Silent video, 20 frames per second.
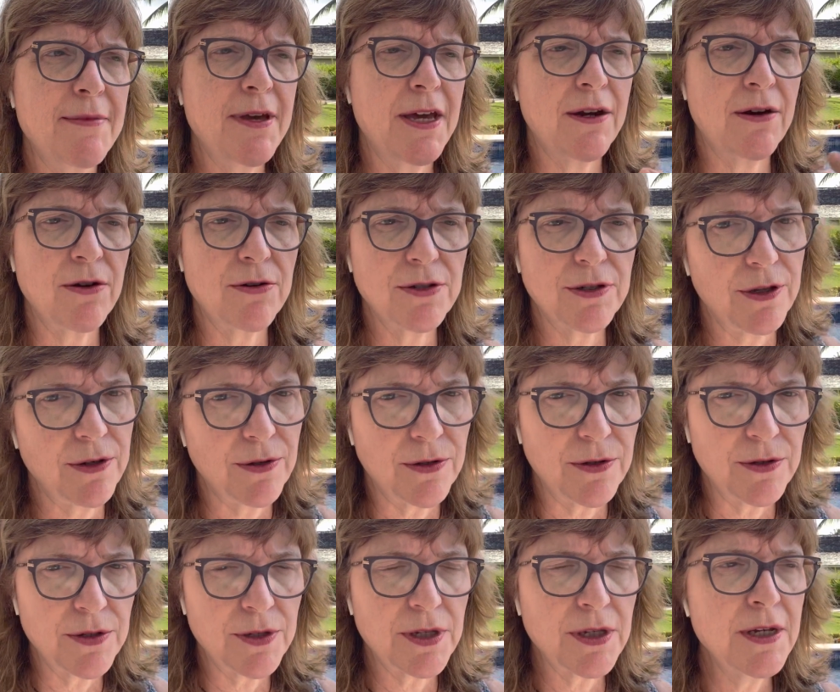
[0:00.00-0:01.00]
and our
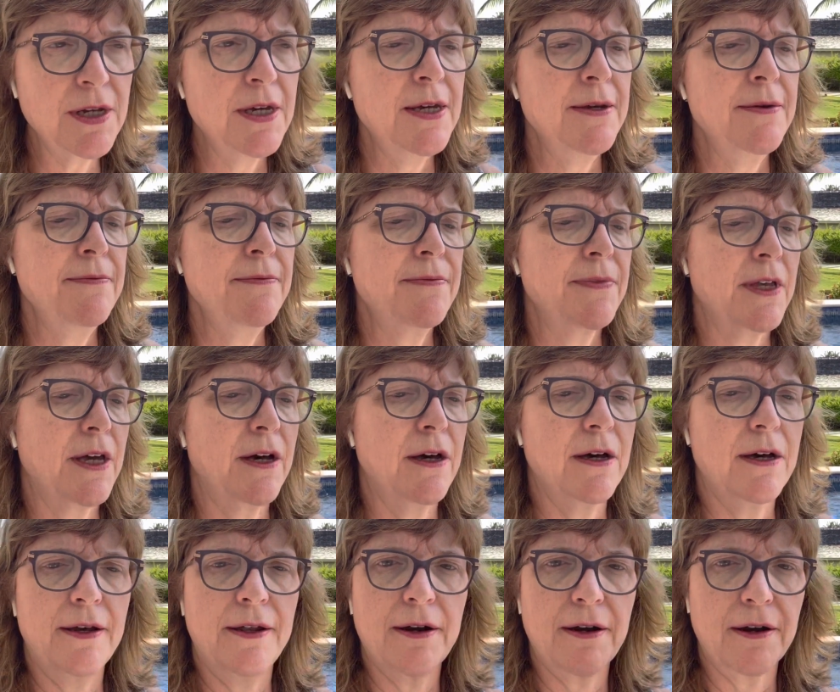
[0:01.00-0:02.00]
skills
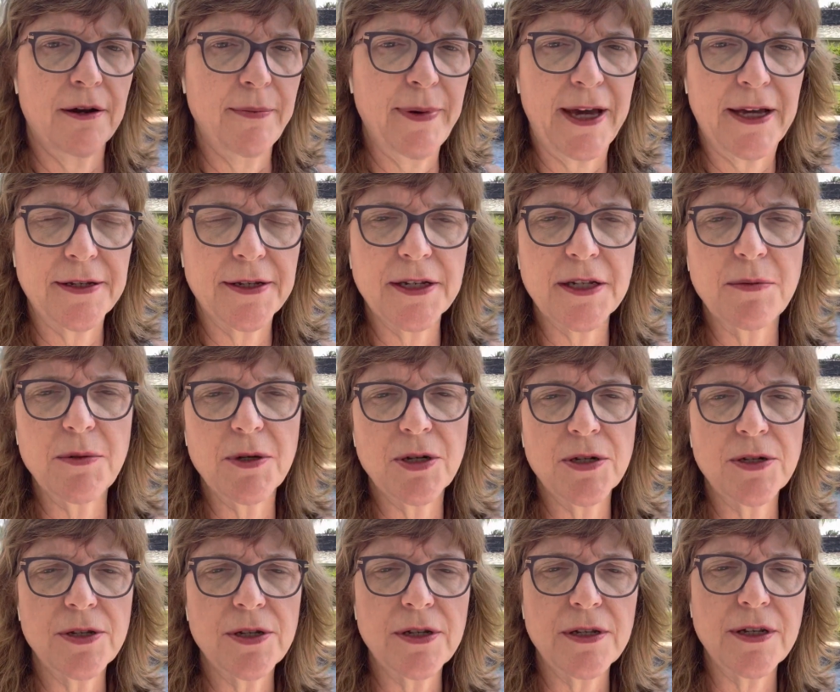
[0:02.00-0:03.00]
uh, and our past
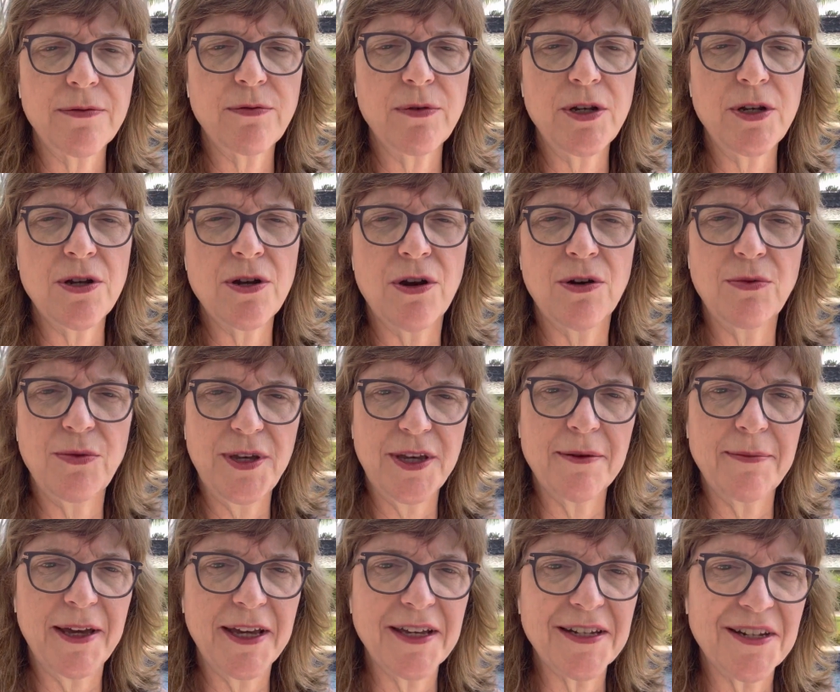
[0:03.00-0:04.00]
experiences if we know we
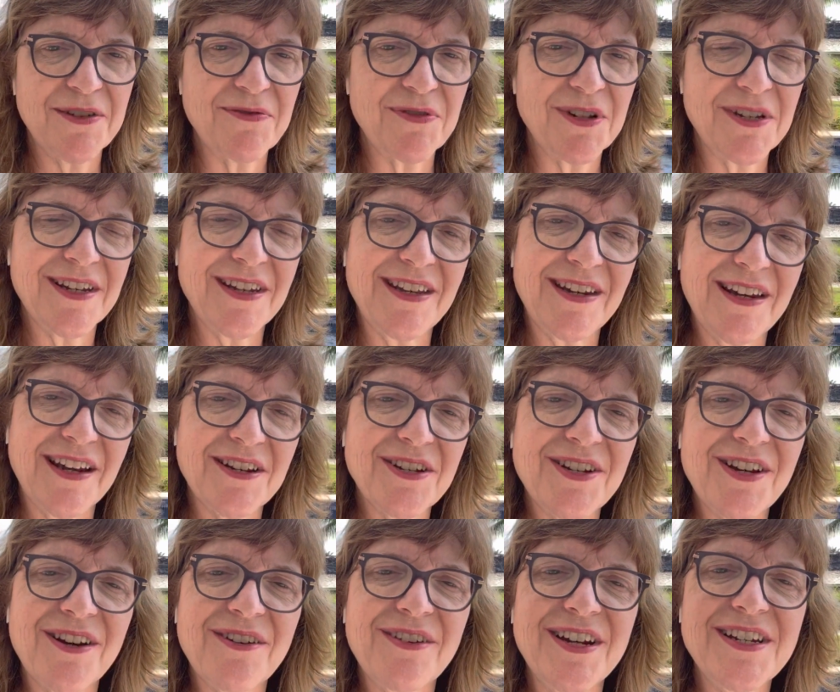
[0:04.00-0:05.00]
can make a difference to the next
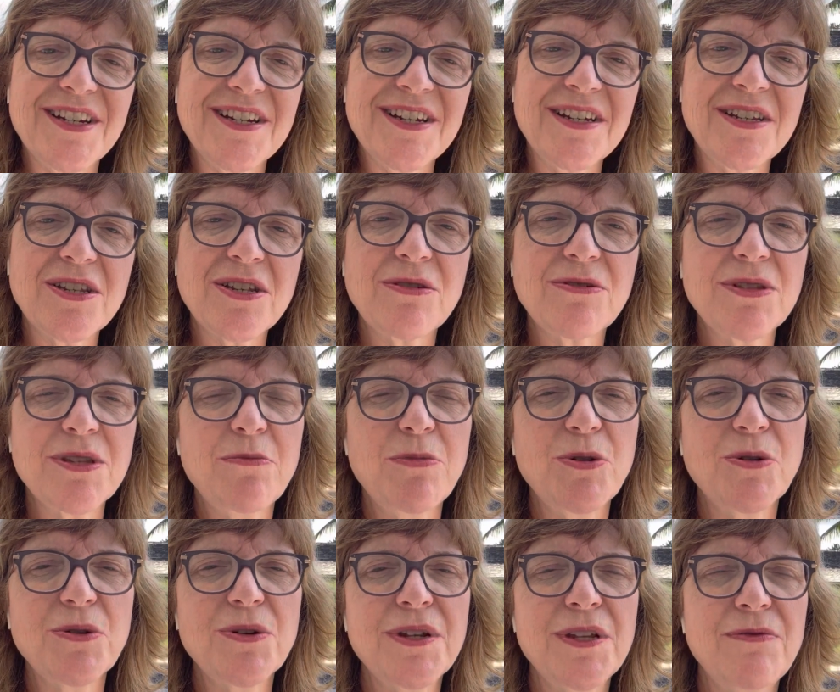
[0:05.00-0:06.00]
generation. So it's
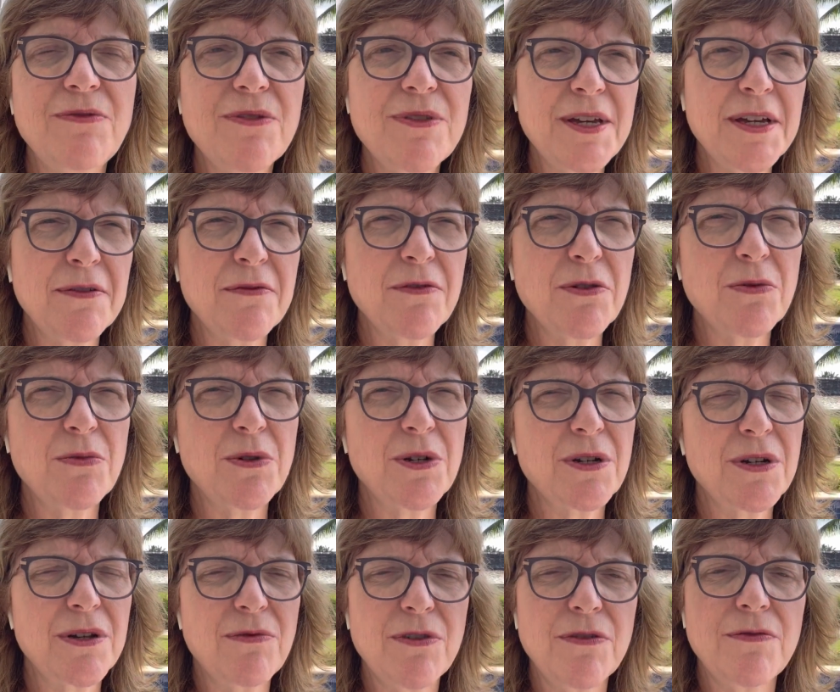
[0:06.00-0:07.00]
important if you think of your
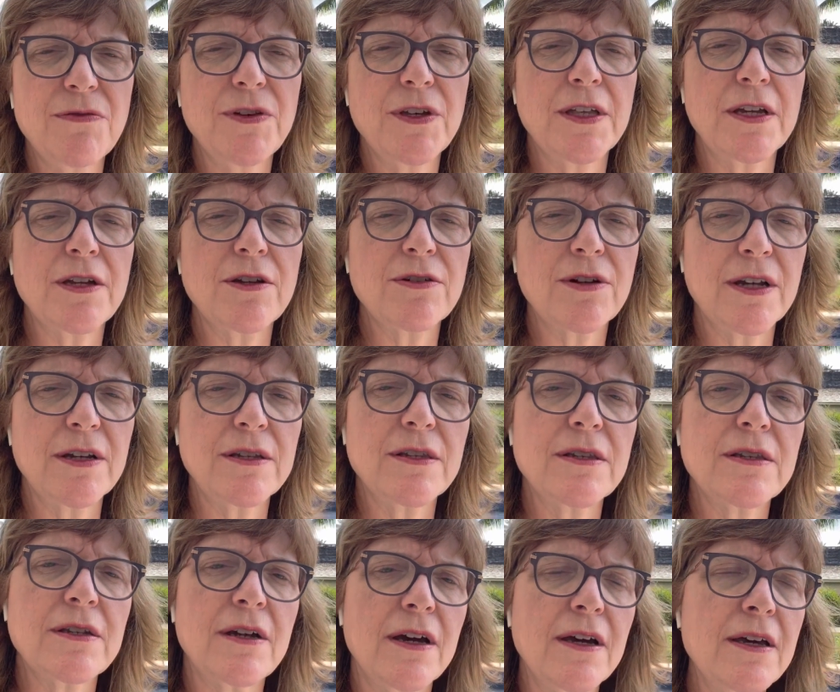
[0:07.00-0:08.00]
work, if you feel like you're kind of
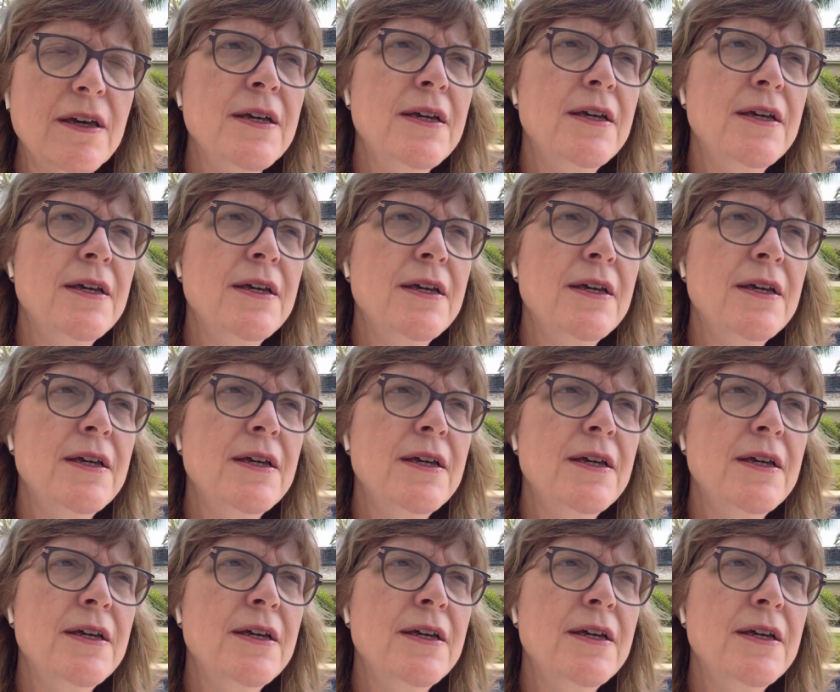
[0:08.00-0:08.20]
stuck,